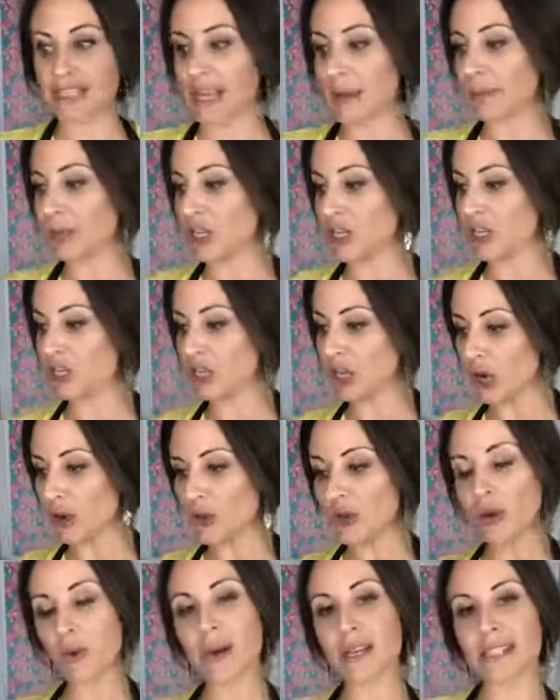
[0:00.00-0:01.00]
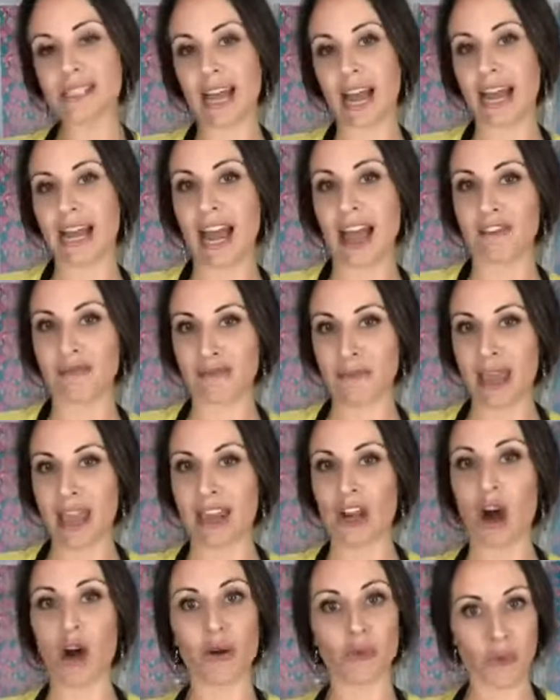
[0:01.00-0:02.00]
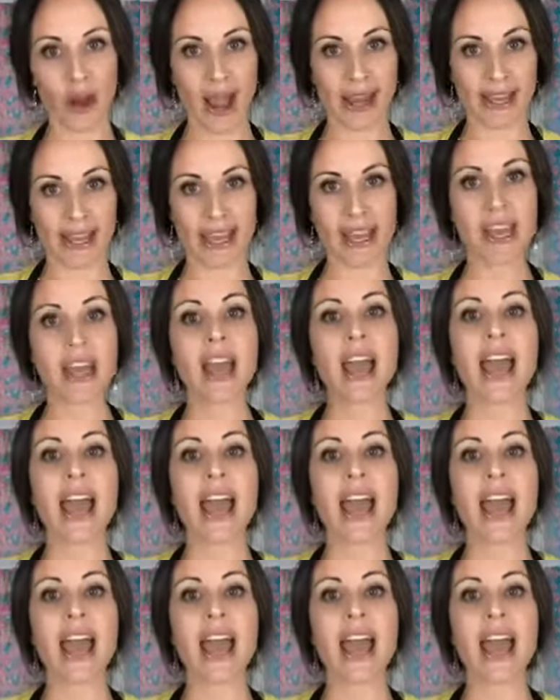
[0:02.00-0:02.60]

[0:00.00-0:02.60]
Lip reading: I'm gonna show you a sign I've made already,